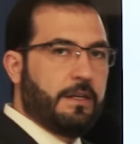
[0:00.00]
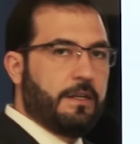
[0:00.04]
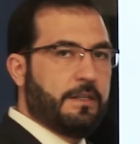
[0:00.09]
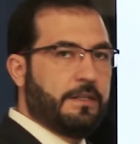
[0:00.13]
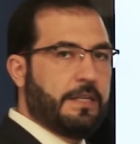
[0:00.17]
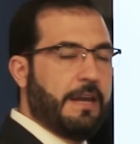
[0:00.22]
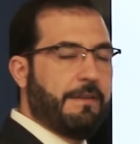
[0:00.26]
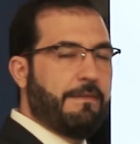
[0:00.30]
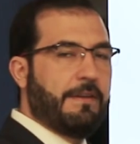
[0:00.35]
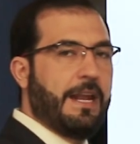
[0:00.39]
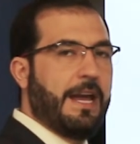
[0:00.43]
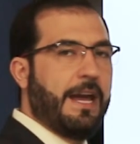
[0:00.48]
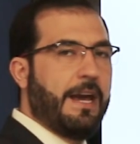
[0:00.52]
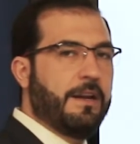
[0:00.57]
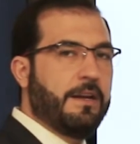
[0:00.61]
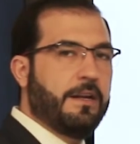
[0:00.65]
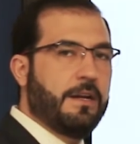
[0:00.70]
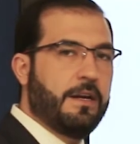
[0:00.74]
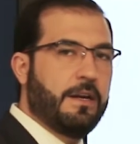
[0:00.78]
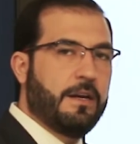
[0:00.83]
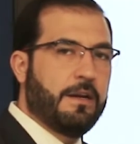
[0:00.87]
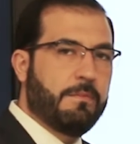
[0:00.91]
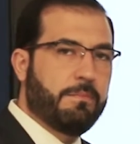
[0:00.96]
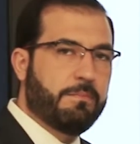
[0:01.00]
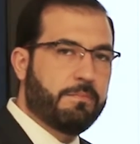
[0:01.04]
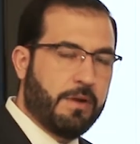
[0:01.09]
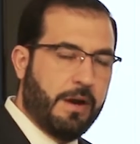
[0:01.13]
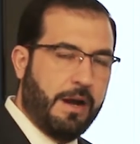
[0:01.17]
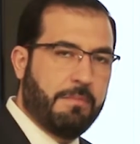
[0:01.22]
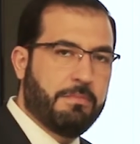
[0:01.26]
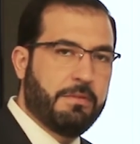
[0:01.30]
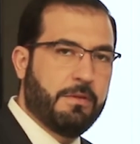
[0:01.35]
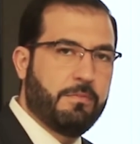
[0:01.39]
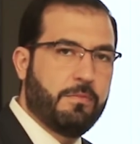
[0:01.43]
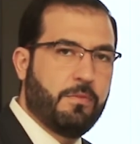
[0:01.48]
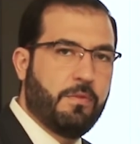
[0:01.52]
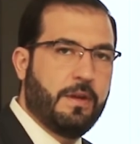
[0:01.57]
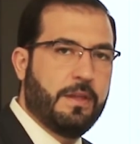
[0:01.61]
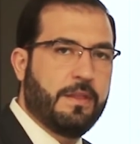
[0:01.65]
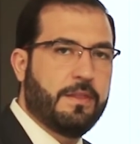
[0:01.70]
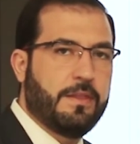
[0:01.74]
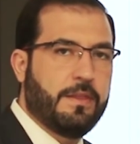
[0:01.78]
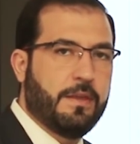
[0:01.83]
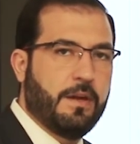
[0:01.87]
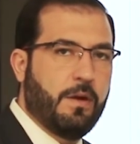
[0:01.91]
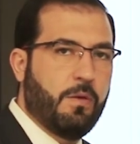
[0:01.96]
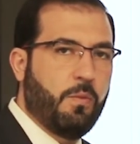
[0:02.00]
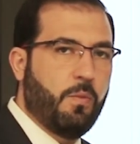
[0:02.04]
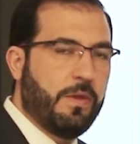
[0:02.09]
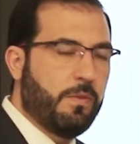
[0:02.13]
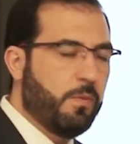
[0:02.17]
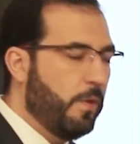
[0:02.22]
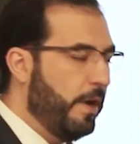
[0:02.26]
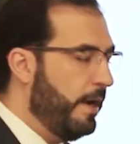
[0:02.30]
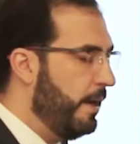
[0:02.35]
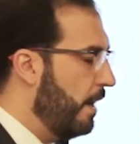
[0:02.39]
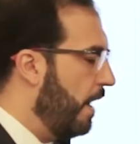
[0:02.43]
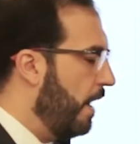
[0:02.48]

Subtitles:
David had a problem with weight,